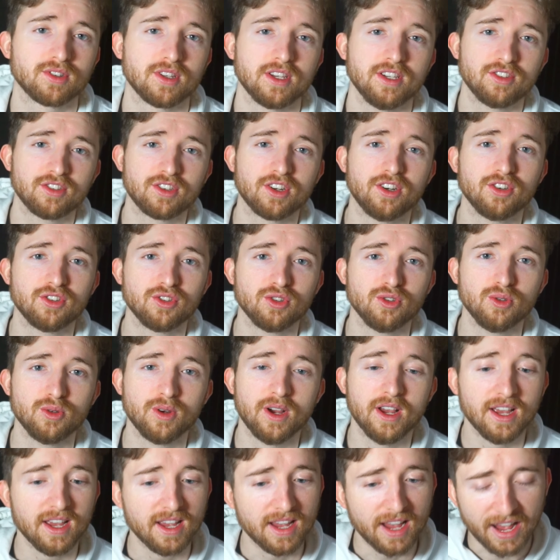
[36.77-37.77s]
that he's going to do,
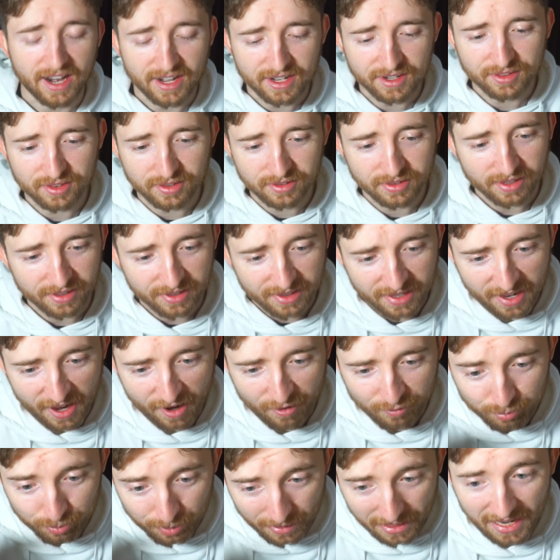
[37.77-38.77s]
anything that they
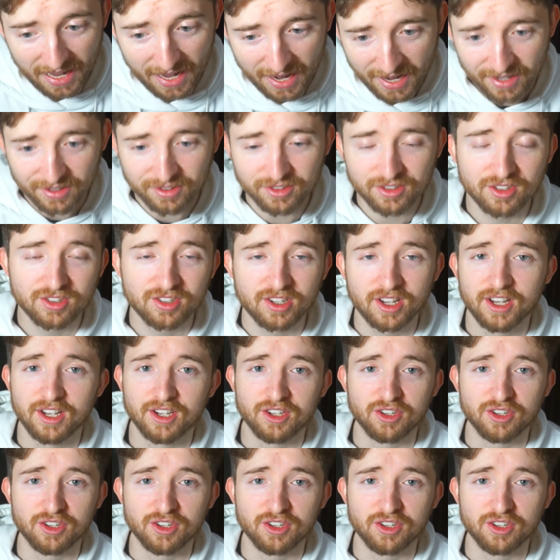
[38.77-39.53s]
have planned.